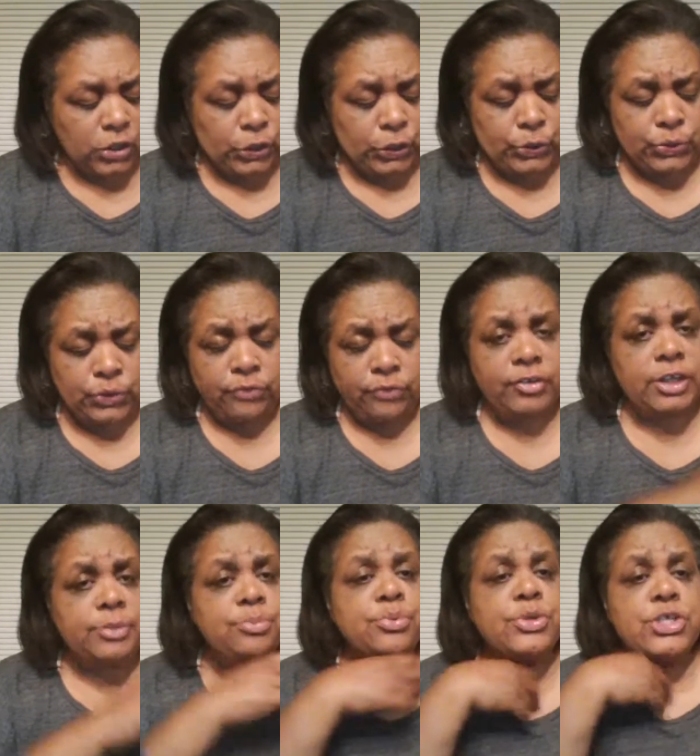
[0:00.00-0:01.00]
You don't feel
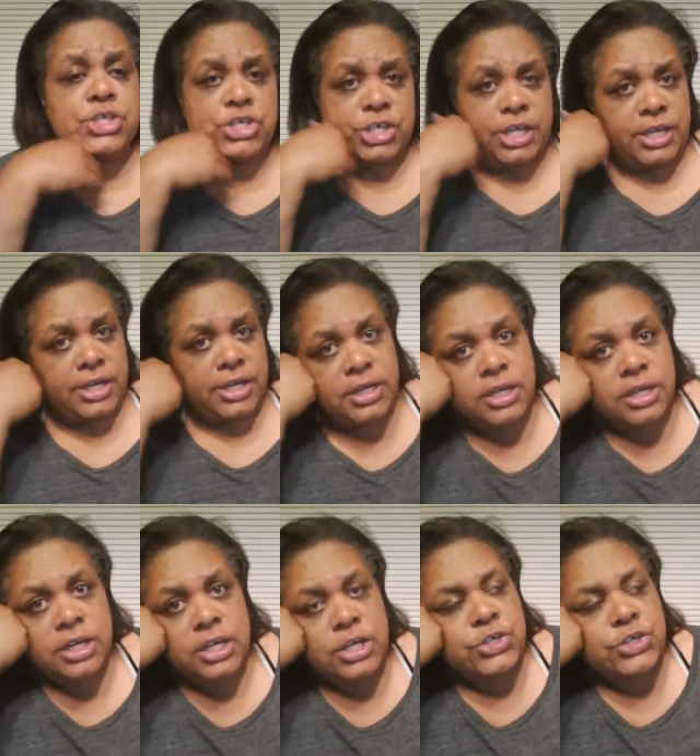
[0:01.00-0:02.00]
appreciated.
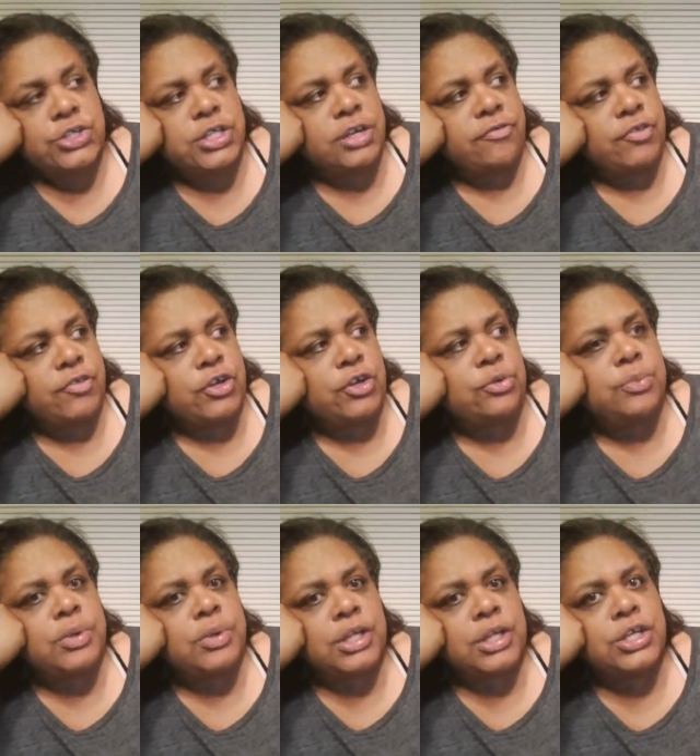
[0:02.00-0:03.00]
So therefore, you
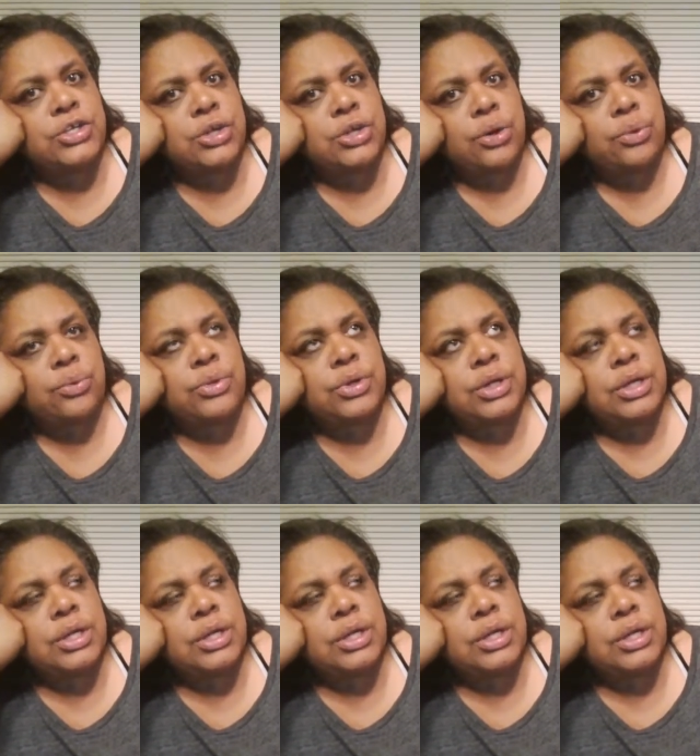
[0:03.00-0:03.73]
really don't